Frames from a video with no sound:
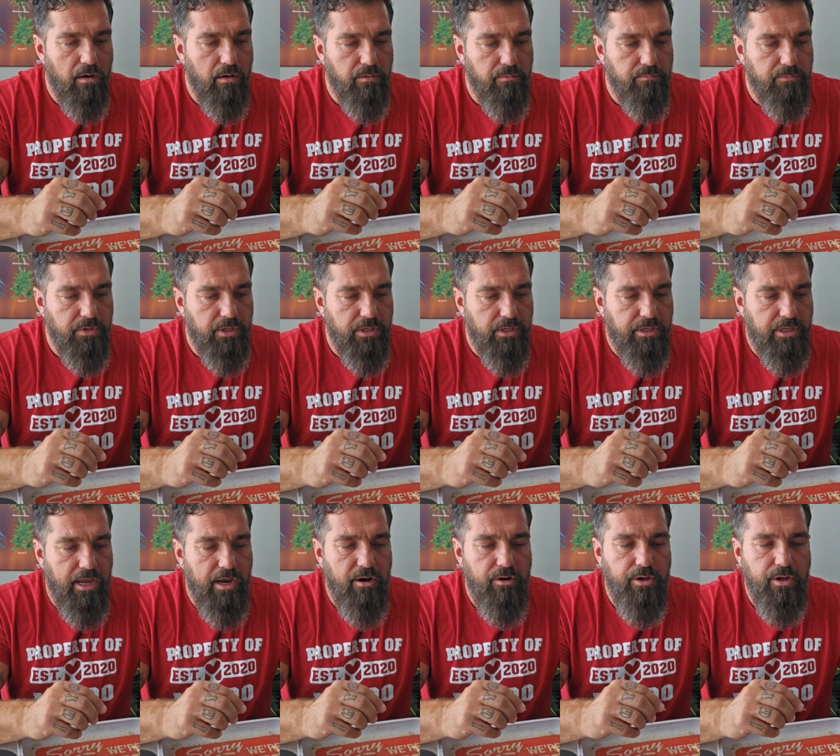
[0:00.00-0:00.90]

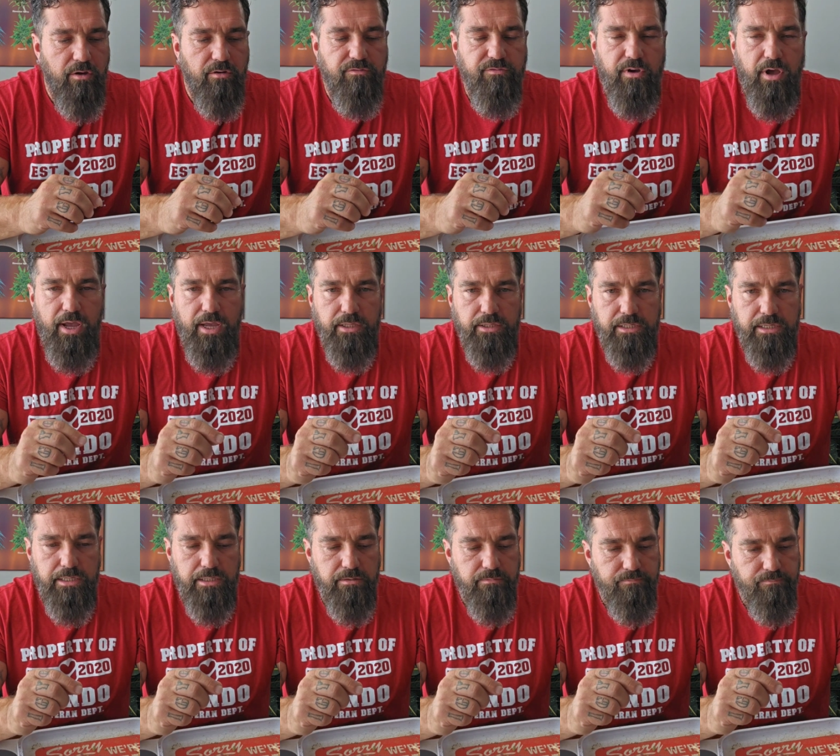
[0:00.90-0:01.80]
So some of the
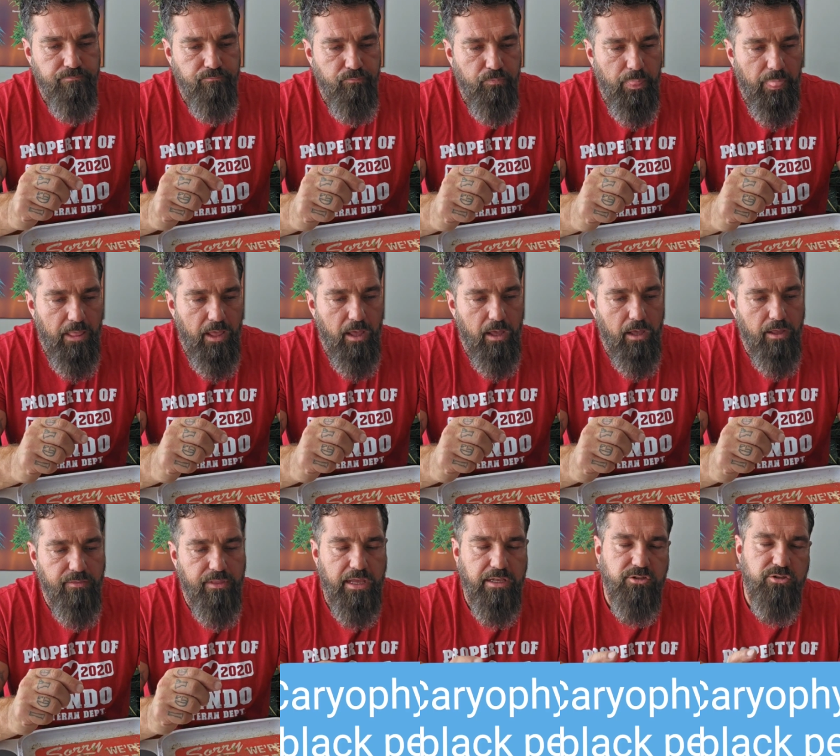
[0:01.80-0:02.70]
terpenes in
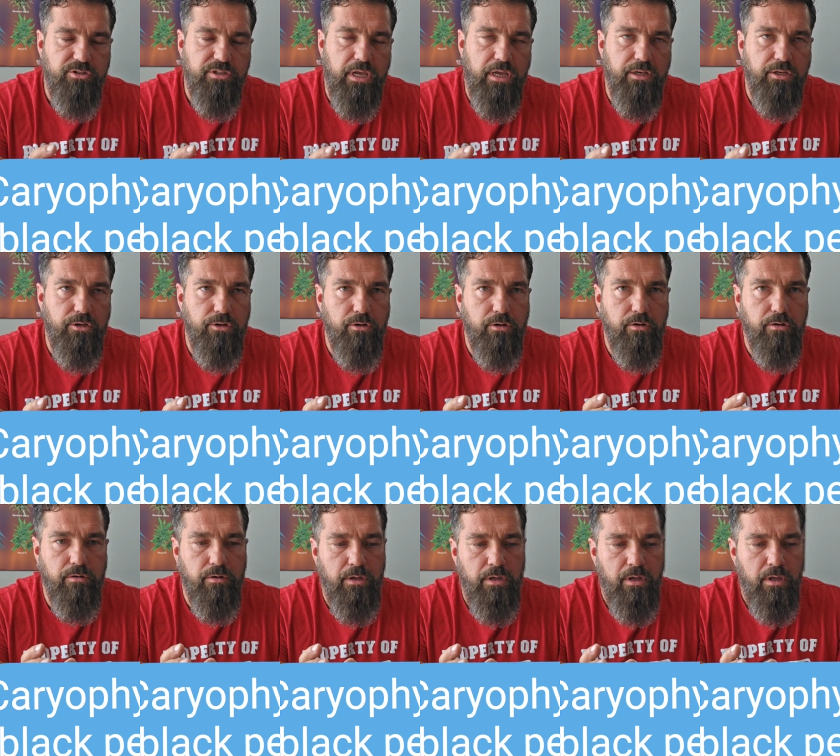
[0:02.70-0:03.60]
this
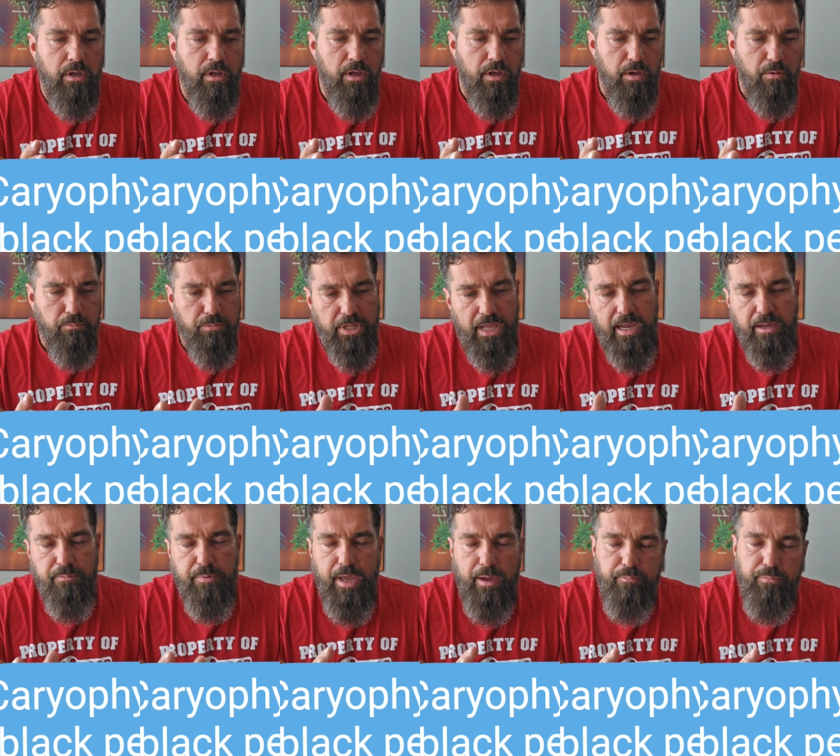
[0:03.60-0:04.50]
Lemon
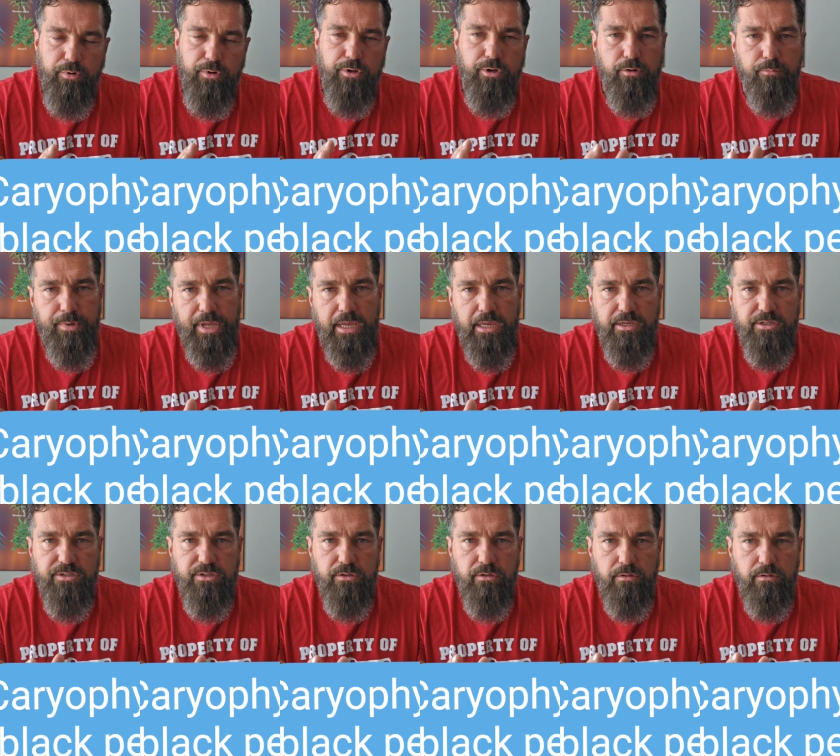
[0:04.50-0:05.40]
Haze
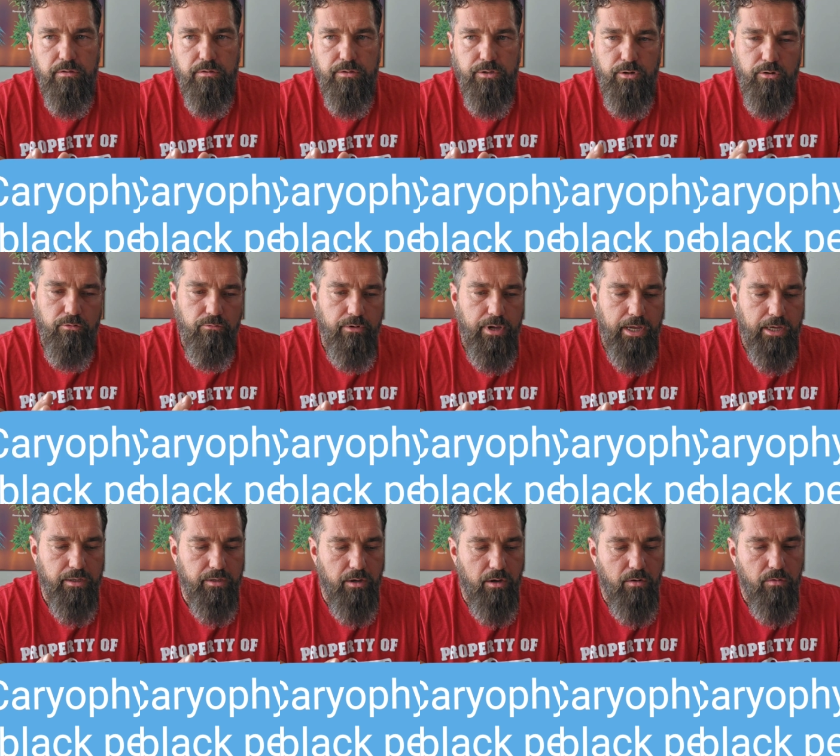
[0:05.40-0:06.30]
are
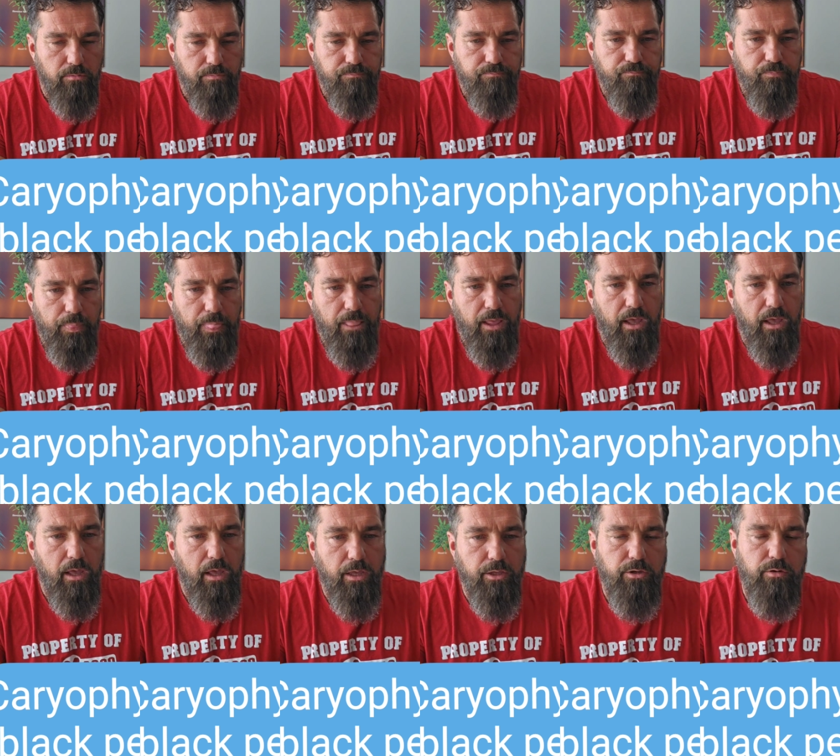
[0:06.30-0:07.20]
caryophyllene.
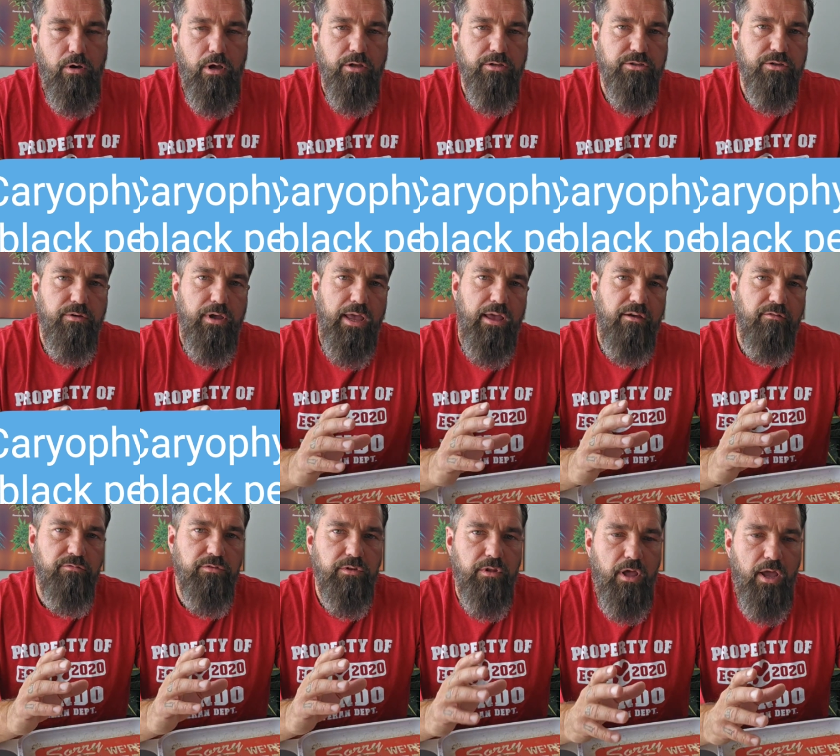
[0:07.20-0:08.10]

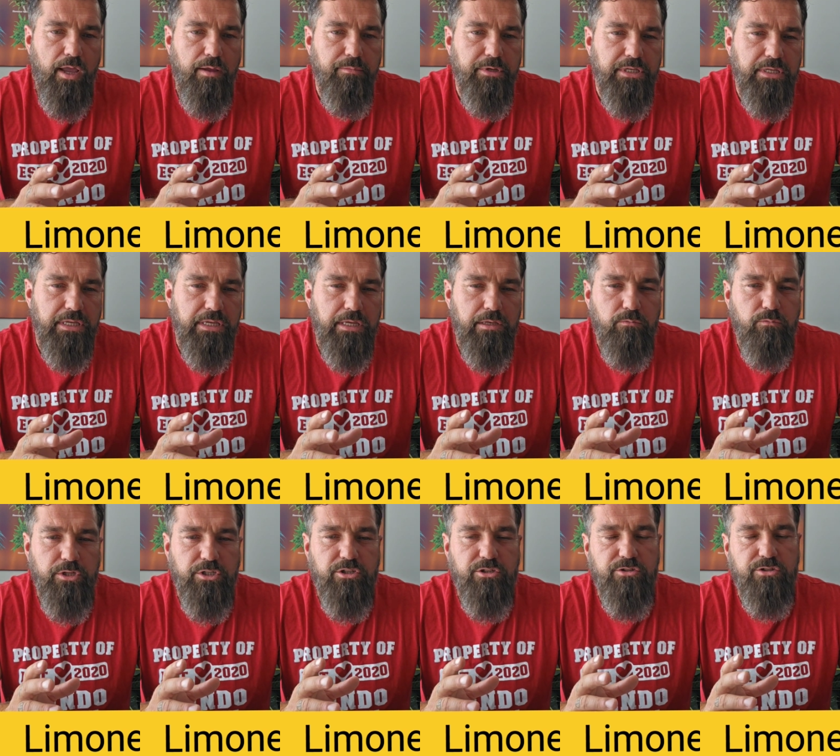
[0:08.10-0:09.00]
That's kind of your
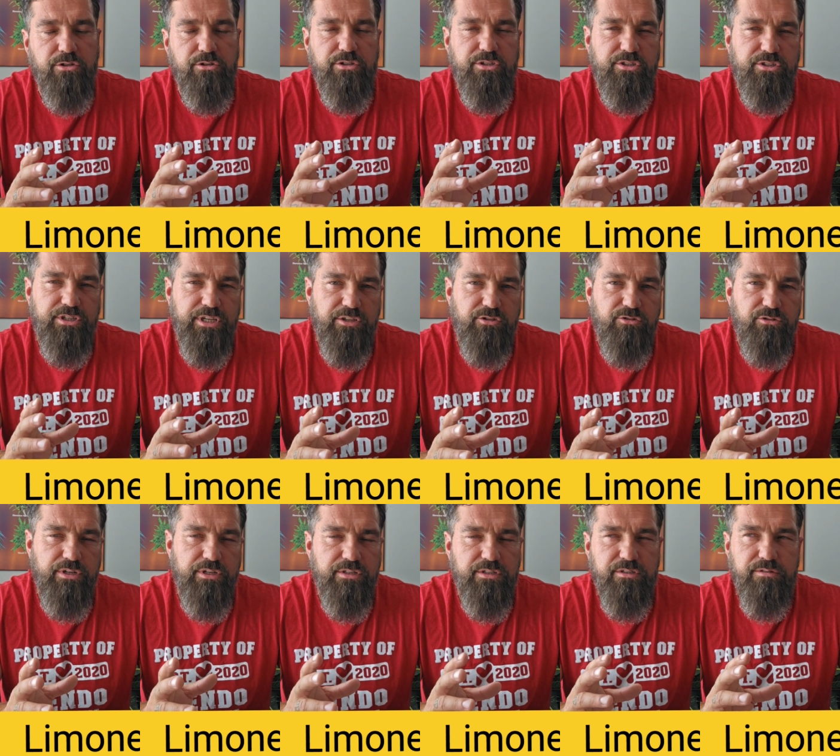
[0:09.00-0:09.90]
black
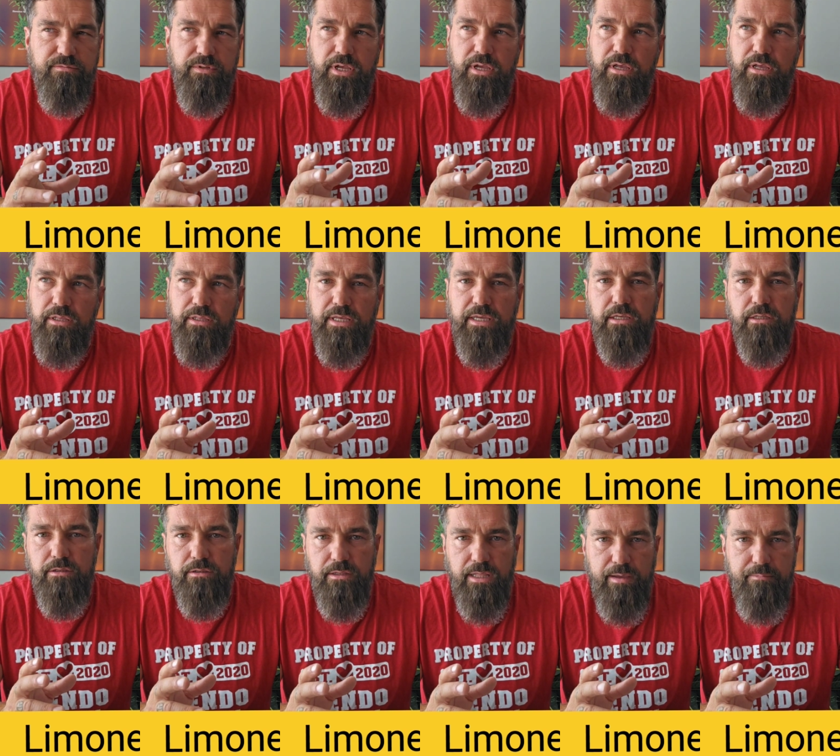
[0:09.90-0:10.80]
pepper, your
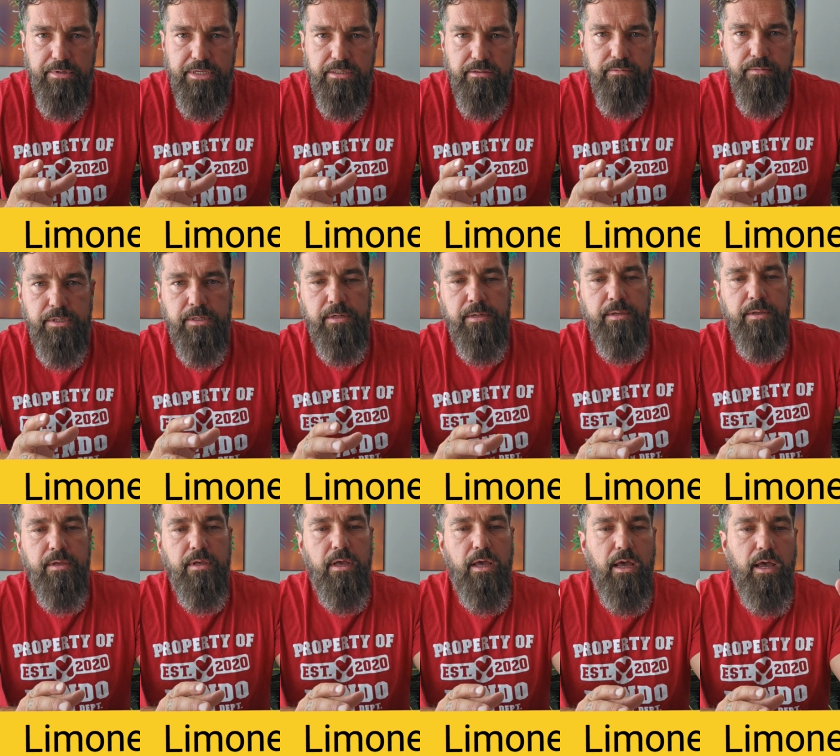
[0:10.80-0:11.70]
basil, your
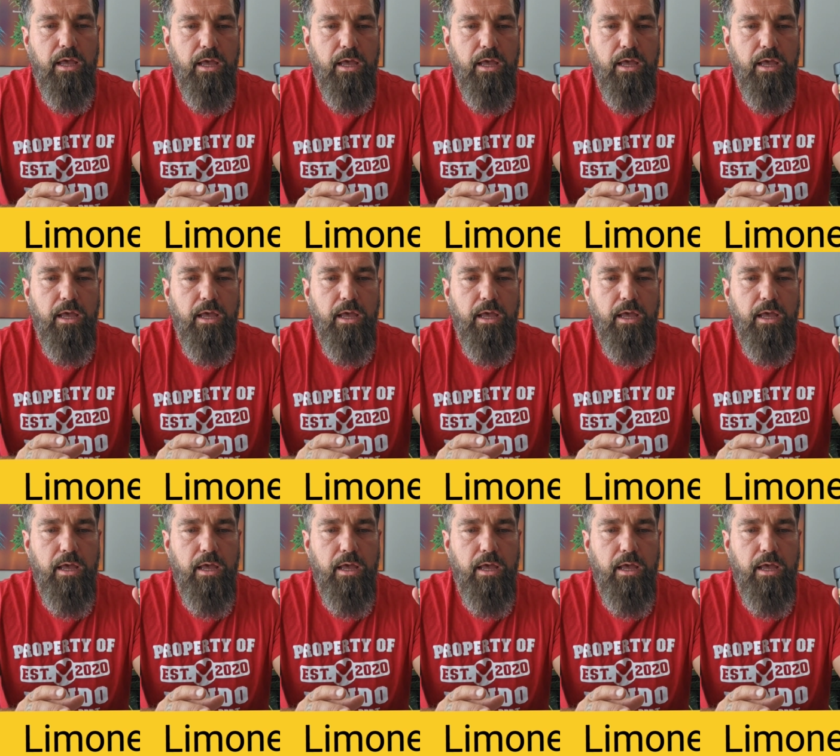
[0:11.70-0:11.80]
oregano.